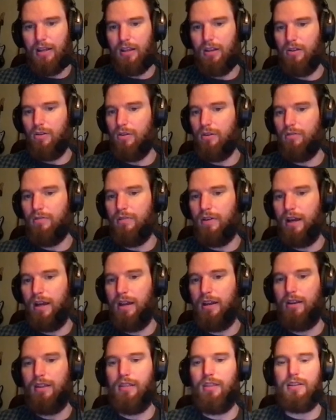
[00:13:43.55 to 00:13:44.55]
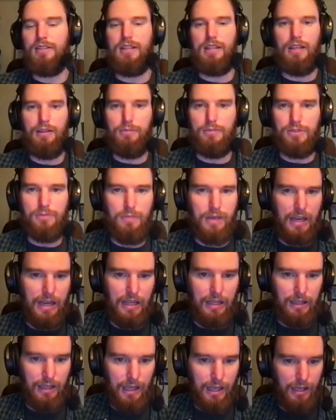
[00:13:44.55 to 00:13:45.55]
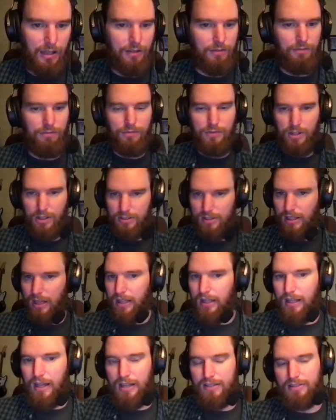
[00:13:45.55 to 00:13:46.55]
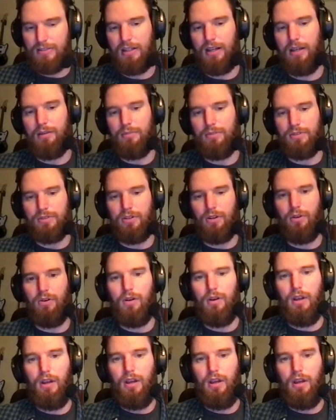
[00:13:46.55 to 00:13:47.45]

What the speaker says: and you can find the team's meeting link, just like last time. So,